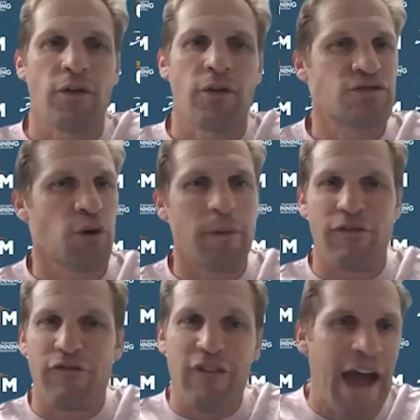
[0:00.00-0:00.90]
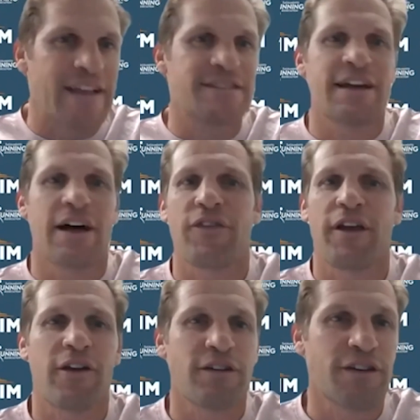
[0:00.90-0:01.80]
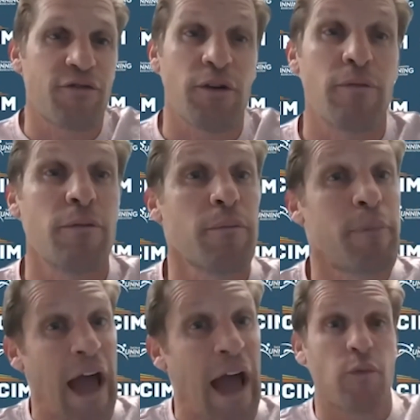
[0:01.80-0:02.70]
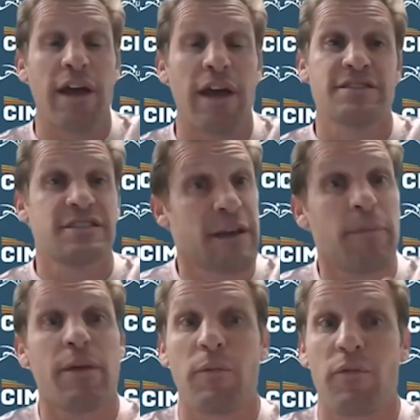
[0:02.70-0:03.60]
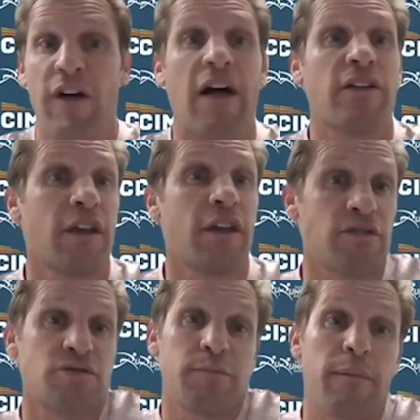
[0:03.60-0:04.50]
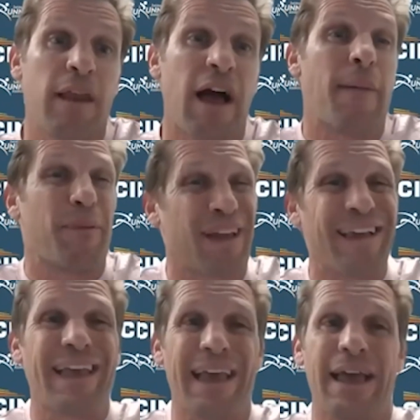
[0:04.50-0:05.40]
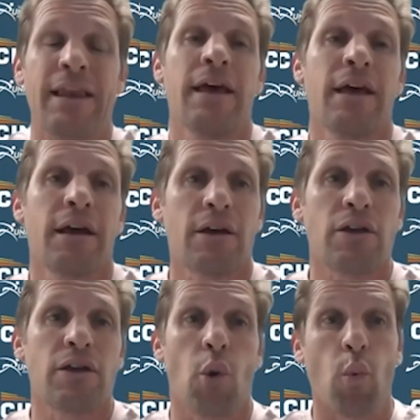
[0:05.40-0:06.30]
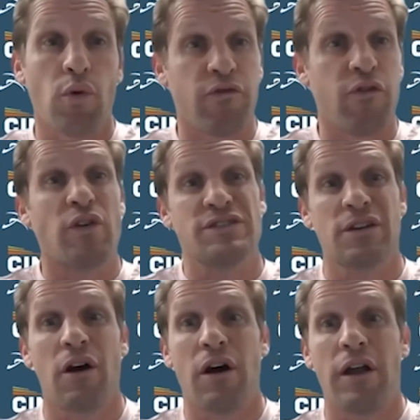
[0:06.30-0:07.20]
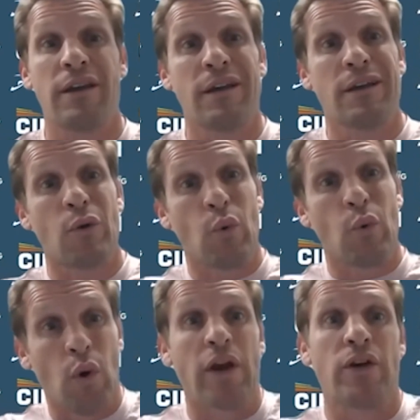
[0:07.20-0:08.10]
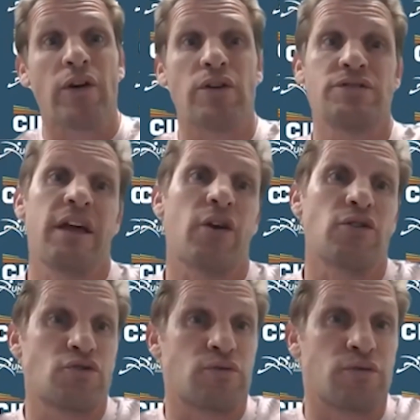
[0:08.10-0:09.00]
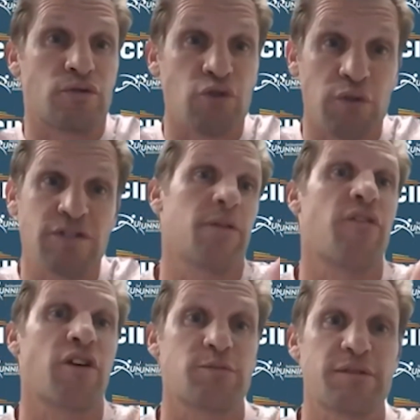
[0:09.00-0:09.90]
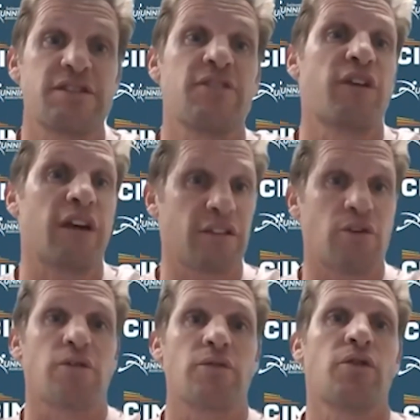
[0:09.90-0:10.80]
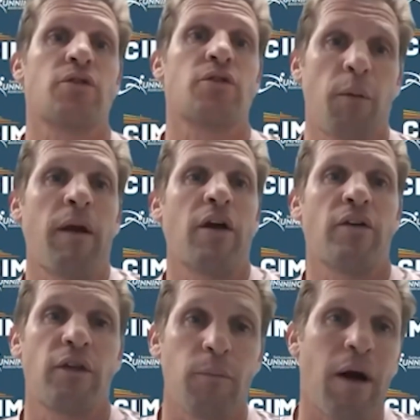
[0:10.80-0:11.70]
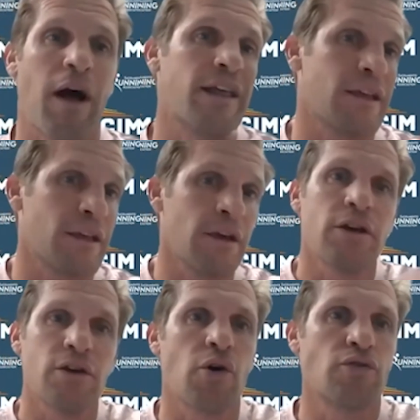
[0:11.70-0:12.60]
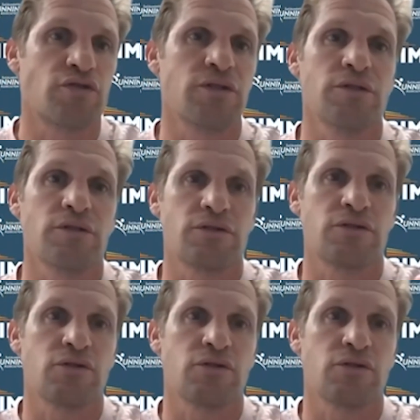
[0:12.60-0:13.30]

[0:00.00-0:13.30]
there's so many fads out there and different pathways, and some of them are valid and others maybe not. But again, we're focusing on runners that are doing something very specific. They're preparing their body, to